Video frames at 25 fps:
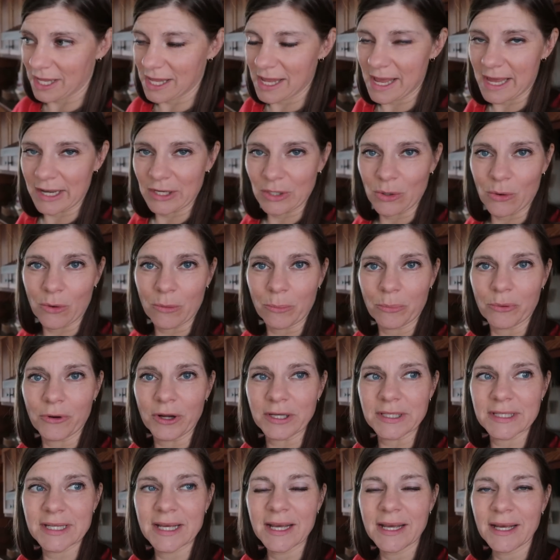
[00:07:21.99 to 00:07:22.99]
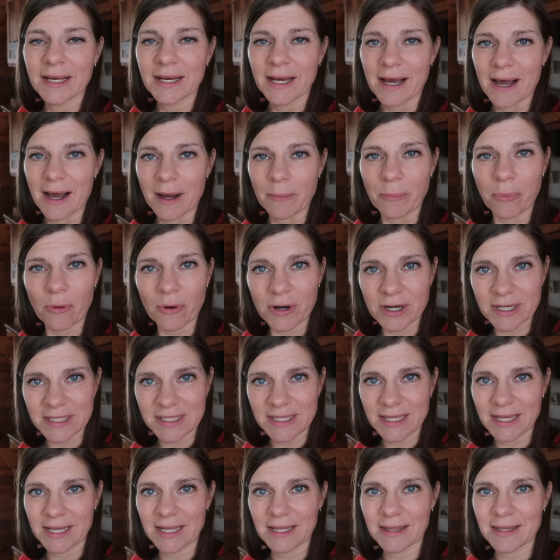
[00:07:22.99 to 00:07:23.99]
He had to go and put uh,
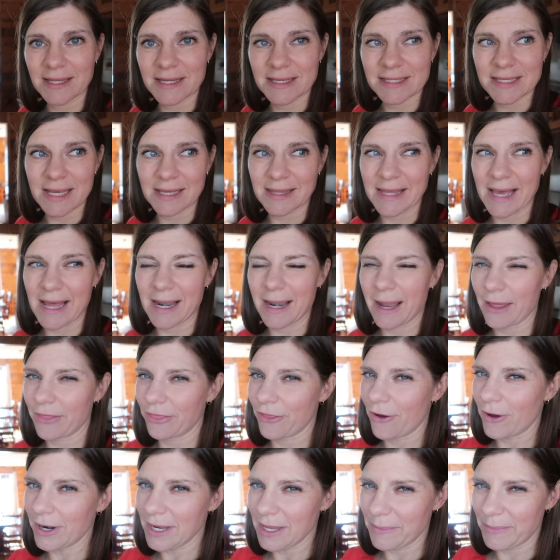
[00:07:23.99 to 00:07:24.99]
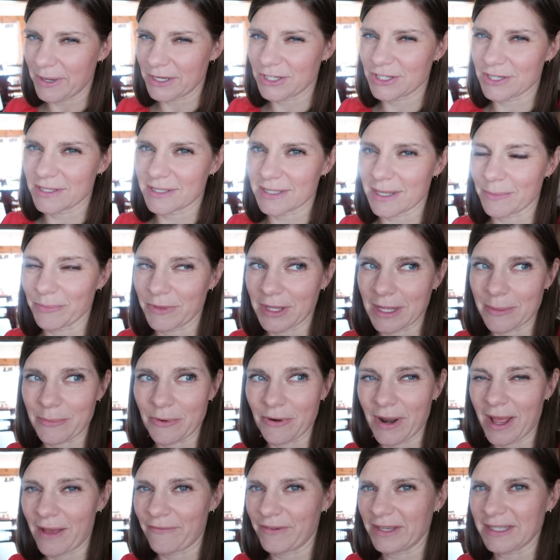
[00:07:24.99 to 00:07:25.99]
boards in and things like that. And I thought he mentioned something
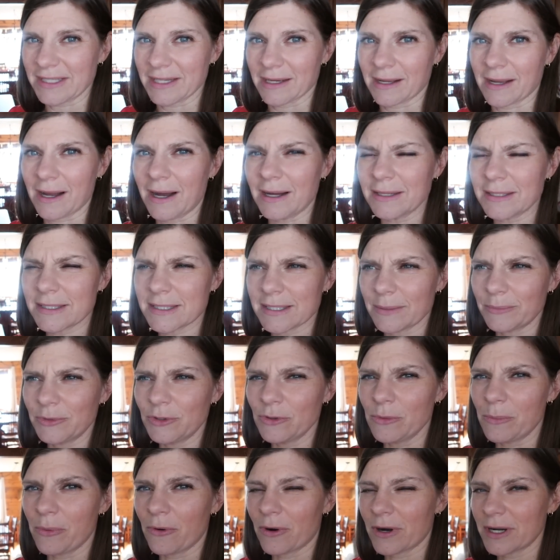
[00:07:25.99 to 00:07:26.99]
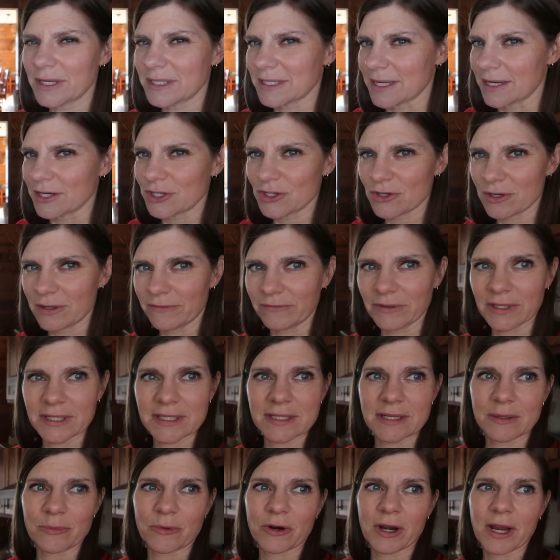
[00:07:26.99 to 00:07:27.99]
about having to cut some new boards. I should have
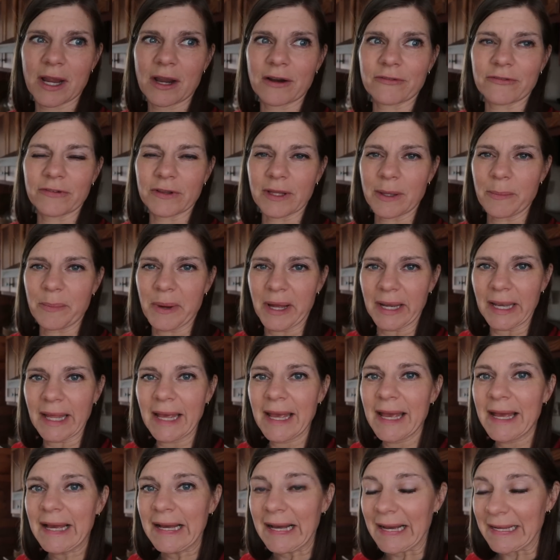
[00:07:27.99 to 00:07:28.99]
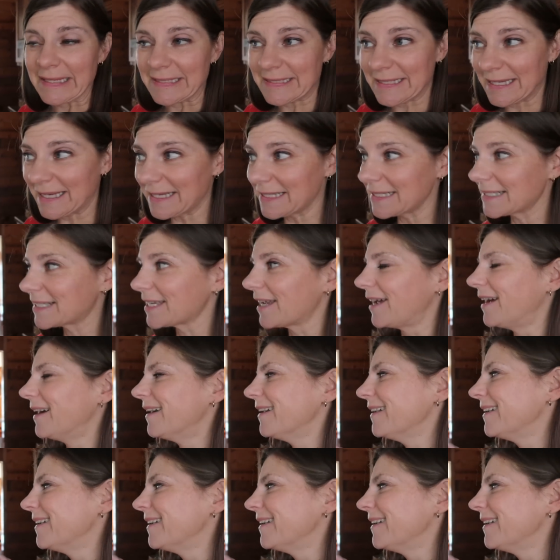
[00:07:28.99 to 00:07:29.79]
listened more carefully, but I didn't.